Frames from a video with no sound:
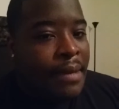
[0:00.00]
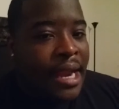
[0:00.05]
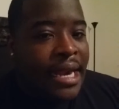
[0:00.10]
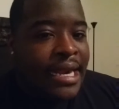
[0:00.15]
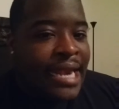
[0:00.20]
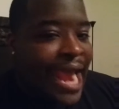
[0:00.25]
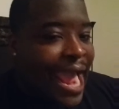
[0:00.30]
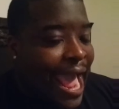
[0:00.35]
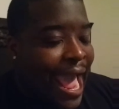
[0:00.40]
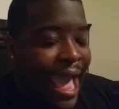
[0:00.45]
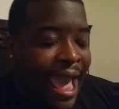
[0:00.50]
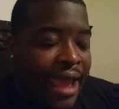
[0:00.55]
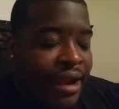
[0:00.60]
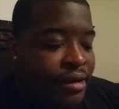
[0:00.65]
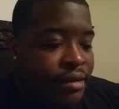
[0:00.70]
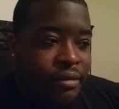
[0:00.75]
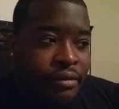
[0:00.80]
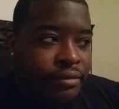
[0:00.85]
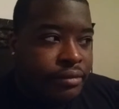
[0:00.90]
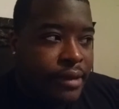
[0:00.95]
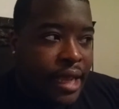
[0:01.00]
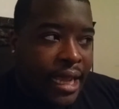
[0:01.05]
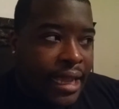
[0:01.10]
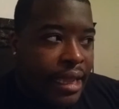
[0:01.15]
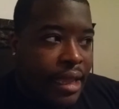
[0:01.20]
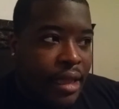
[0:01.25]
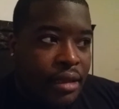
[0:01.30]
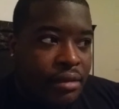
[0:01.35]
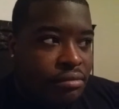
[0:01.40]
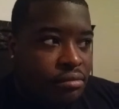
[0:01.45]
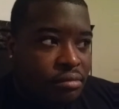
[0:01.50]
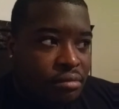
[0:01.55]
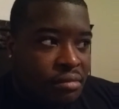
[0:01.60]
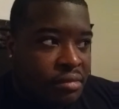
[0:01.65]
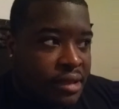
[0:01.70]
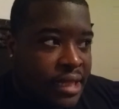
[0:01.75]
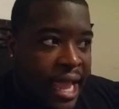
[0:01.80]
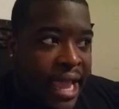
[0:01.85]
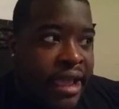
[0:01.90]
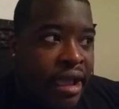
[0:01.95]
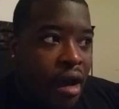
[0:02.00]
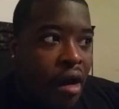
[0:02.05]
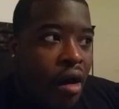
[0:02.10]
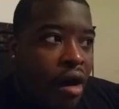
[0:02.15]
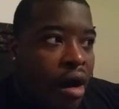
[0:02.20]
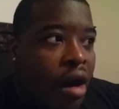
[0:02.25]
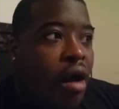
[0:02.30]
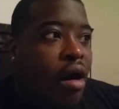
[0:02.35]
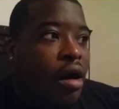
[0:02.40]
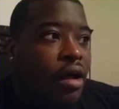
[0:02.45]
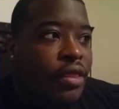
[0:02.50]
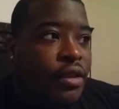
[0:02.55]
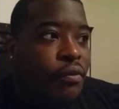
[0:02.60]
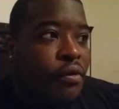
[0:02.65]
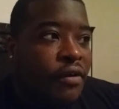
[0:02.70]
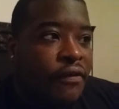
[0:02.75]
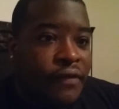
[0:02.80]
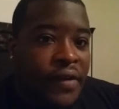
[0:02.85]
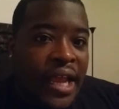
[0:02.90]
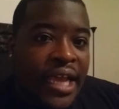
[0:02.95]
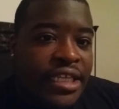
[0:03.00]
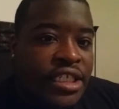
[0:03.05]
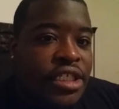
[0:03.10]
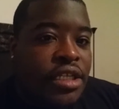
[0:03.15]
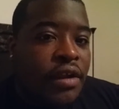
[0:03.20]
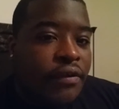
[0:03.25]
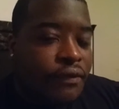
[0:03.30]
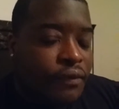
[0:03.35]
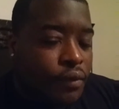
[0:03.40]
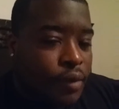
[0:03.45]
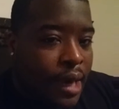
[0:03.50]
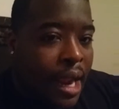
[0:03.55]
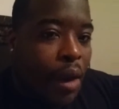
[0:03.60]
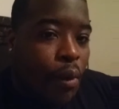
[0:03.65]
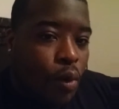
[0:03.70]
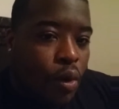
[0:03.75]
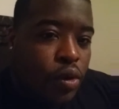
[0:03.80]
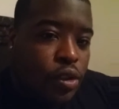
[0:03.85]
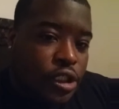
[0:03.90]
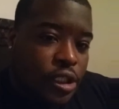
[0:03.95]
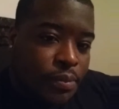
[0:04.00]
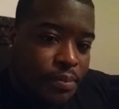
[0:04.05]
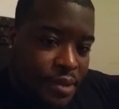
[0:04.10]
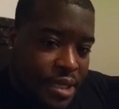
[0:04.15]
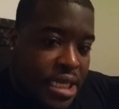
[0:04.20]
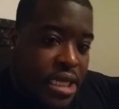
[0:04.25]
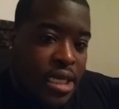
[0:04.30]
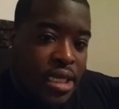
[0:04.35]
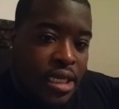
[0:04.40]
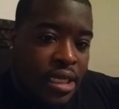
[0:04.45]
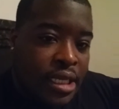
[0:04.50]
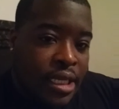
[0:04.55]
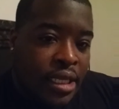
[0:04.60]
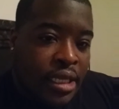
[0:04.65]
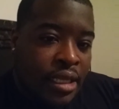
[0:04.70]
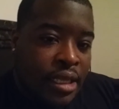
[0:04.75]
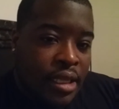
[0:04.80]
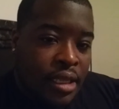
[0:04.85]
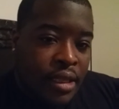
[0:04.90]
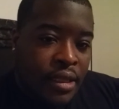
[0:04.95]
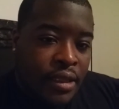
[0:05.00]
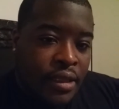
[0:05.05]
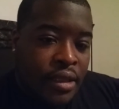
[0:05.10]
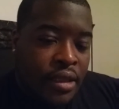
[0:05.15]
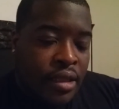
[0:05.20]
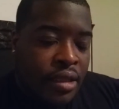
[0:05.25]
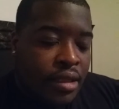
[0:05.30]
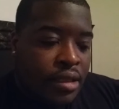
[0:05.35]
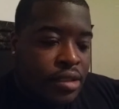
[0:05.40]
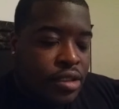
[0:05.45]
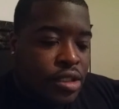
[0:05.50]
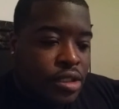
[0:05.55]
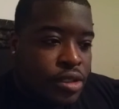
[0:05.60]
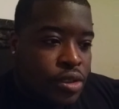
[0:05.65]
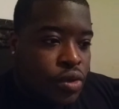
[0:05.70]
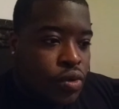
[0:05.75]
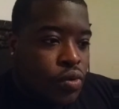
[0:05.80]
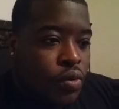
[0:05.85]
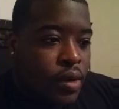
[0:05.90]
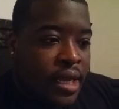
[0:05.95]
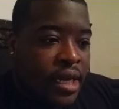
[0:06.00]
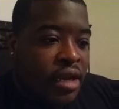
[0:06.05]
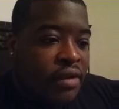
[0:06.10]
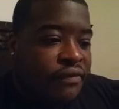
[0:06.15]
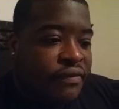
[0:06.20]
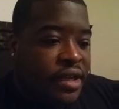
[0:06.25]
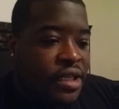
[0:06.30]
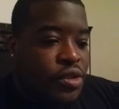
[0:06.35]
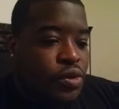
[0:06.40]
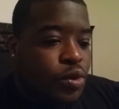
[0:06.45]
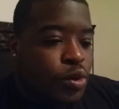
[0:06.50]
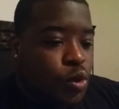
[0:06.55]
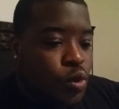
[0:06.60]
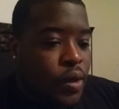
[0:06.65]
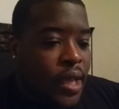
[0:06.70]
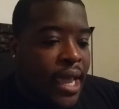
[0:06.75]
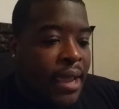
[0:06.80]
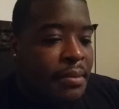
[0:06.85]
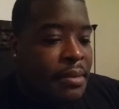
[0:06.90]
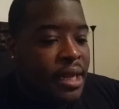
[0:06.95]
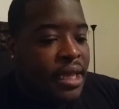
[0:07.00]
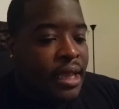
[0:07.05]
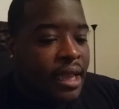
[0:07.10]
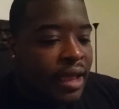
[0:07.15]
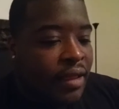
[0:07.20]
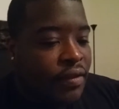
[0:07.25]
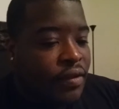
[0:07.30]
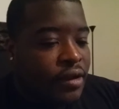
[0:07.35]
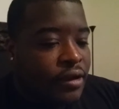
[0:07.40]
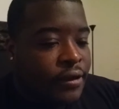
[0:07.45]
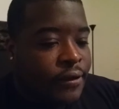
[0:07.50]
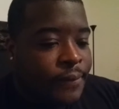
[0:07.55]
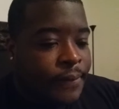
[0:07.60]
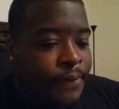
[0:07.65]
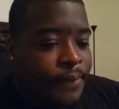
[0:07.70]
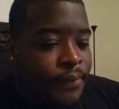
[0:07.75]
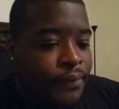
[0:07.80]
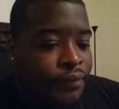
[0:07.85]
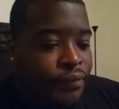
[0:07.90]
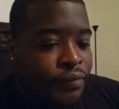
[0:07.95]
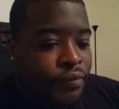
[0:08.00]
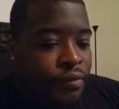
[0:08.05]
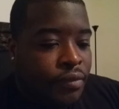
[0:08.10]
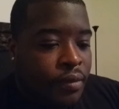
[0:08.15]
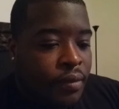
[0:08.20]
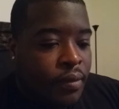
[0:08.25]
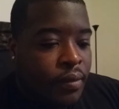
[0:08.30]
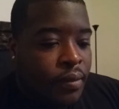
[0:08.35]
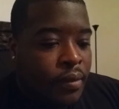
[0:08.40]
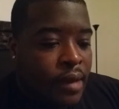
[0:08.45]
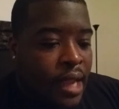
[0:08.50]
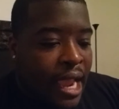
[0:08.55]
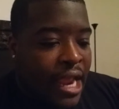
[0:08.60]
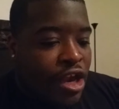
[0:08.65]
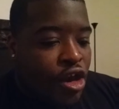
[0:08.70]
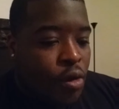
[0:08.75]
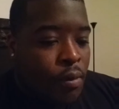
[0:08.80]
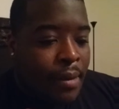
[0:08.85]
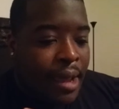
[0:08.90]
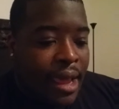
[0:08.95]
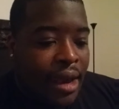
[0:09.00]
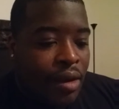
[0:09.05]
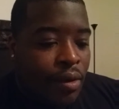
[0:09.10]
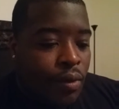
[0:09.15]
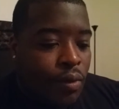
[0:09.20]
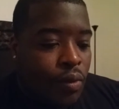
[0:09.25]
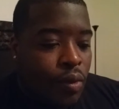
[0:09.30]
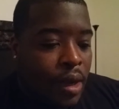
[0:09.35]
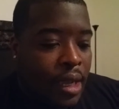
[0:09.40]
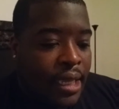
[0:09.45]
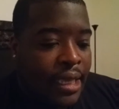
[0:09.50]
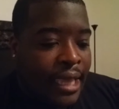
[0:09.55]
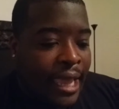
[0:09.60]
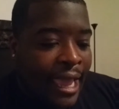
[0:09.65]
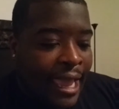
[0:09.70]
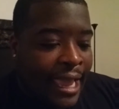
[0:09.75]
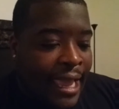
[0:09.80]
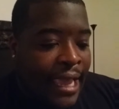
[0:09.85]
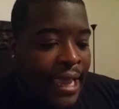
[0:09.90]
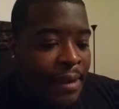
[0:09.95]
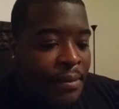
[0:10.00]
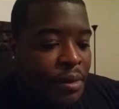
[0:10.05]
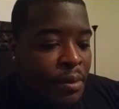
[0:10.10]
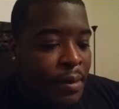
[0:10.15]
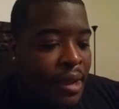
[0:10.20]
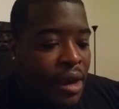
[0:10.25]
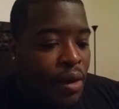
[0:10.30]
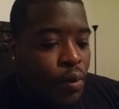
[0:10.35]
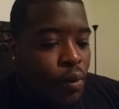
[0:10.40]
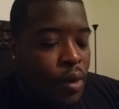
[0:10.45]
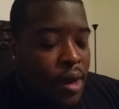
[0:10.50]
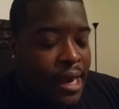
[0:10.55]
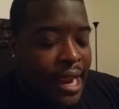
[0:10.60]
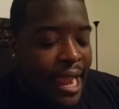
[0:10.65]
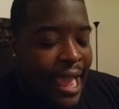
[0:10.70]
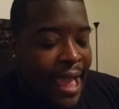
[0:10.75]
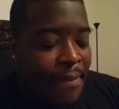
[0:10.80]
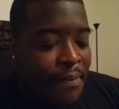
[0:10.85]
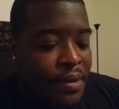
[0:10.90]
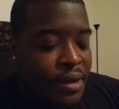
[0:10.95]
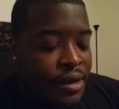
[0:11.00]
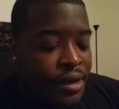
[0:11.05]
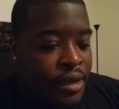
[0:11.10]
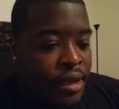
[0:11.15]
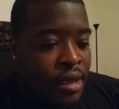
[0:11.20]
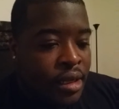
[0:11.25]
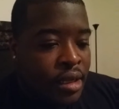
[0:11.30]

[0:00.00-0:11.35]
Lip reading: my dad, they are the reflection of what I want to be. Two individuals who came together, and no matter what came, no matter what happened,